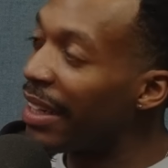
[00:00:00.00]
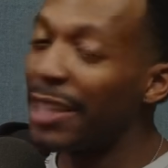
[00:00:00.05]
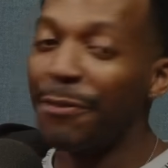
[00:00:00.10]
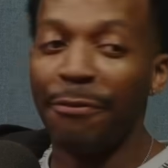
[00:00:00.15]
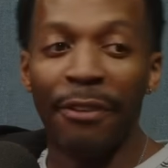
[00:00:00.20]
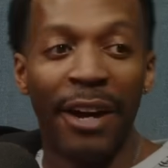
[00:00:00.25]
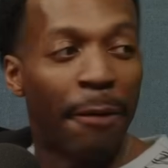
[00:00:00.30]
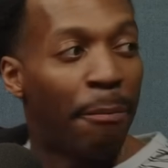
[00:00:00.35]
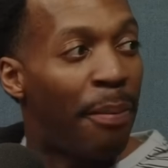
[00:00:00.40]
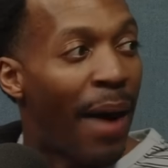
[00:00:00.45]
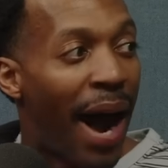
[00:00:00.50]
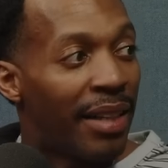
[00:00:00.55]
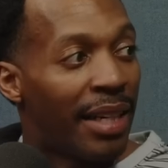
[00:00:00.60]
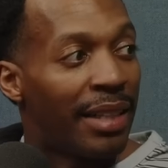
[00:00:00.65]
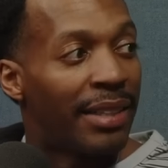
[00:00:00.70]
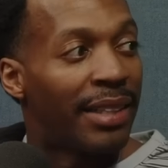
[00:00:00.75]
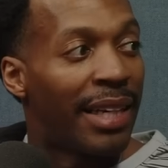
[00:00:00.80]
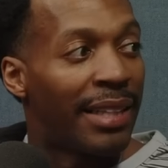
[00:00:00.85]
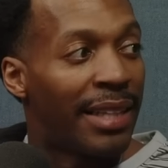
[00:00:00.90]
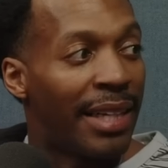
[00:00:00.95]
Because
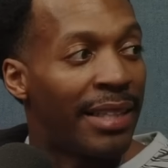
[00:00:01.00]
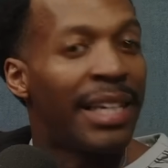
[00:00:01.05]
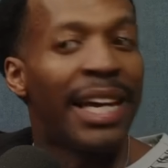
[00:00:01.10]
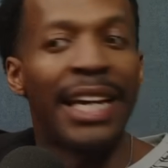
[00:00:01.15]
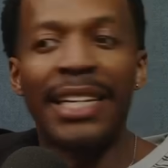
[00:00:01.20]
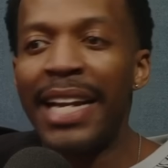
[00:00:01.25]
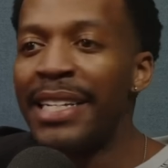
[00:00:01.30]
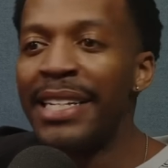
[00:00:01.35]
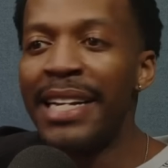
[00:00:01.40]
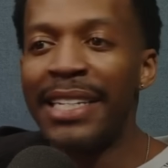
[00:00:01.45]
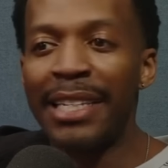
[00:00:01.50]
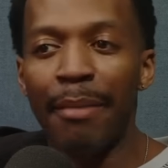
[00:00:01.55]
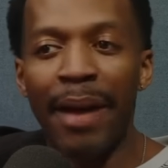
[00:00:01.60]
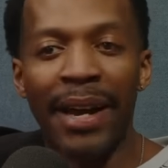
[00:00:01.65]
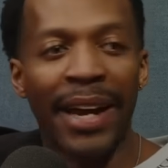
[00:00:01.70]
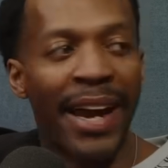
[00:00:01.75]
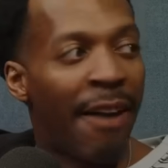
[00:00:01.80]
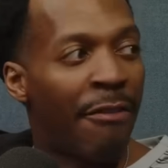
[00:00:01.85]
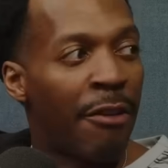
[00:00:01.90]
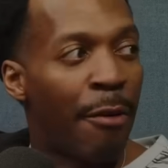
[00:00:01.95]
politics, it doesn't seem
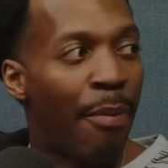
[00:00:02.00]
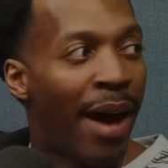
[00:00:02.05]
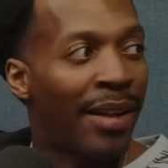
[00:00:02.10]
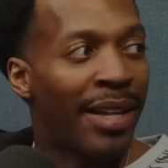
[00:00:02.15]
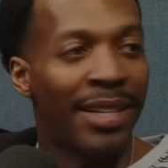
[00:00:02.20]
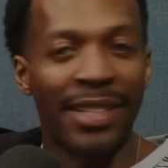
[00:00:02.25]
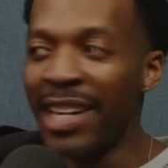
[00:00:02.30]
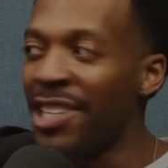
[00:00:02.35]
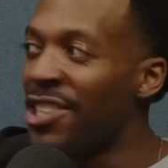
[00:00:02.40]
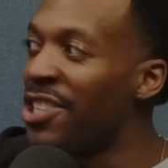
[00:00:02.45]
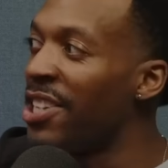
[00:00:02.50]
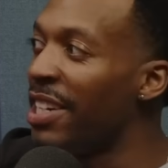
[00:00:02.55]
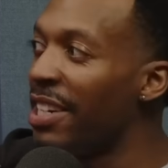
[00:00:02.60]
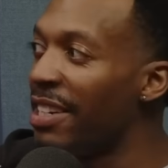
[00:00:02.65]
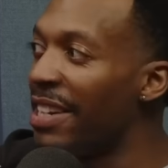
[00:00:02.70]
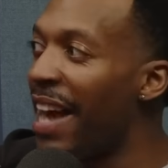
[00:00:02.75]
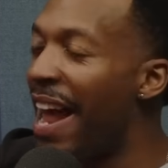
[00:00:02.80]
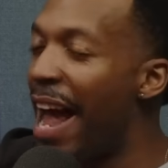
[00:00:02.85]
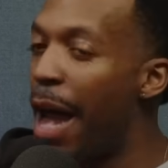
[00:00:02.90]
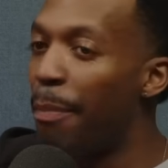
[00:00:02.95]
like every
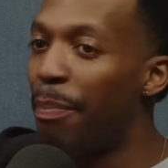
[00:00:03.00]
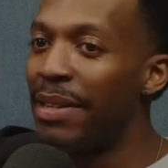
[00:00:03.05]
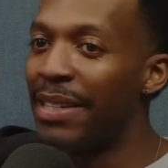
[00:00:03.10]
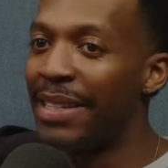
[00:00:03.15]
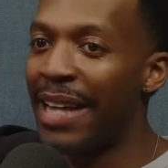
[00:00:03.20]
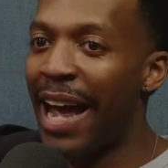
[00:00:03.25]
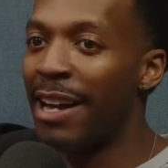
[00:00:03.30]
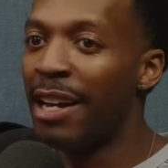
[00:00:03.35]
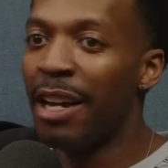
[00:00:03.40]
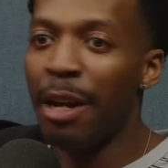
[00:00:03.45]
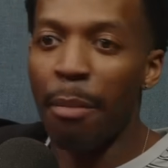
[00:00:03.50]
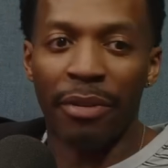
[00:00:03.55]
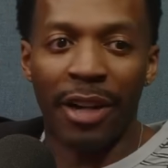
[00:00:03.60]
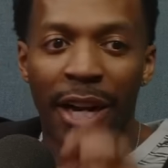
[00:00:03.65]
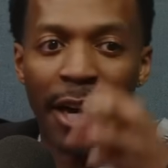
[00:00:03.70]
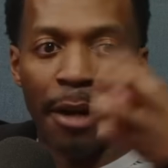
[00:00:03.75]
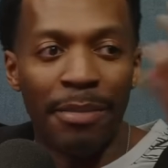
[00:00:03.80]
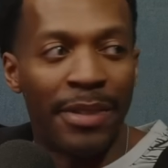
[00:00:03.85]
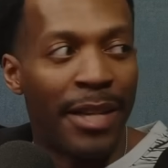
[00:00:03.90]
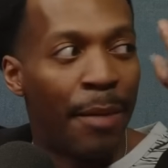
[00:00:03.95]
politician that happens that
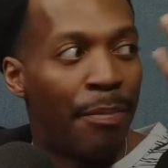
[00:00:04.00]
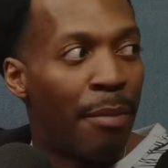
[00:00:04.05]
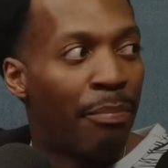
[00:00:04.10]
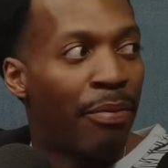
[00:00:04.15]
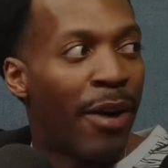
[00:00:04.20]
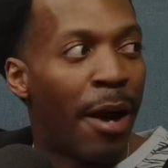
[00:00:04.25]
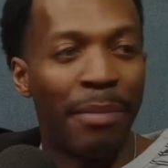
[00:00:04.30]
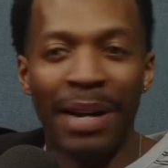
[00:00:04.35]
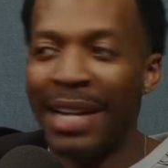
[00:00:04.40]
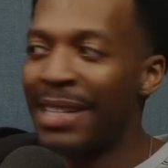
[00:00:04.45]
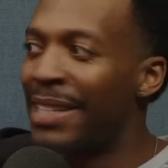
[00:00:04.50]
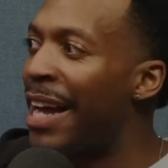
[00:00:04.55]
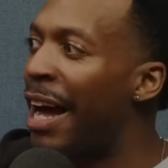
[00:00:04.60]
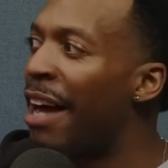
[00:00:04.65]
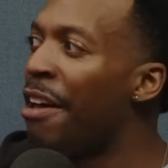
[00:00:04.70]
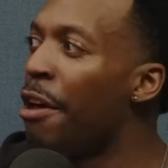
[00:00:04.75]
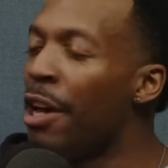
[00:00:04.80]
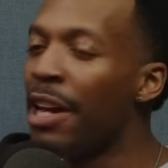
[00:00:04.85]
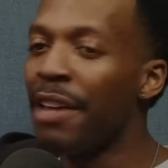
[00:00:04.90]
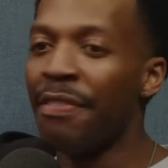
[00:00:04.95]
comes up in prominence
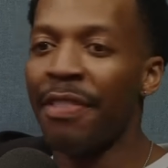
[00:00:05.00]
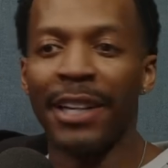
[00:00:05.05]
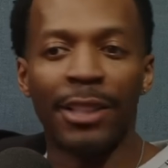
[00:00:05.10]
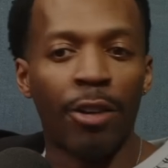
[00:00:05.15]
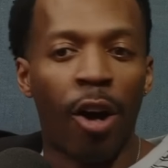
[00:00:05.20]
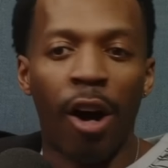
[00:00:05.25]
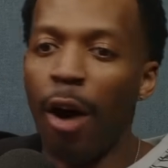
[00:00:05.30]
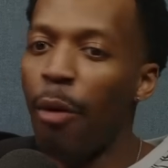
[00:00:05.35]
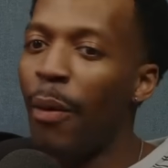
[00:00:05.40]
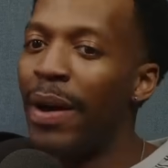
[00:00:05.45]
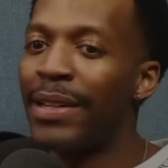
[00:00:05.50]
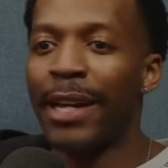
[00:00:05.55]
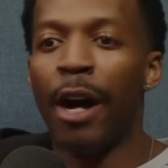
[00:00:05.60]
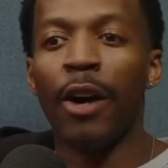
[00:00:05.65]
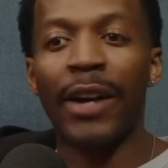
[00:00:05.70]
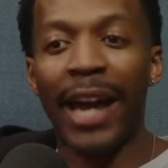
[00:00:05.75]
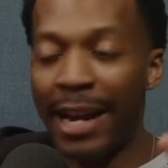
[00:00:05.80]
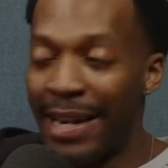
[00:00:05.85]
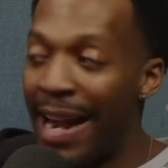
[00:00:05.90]
now, there's always like, okay,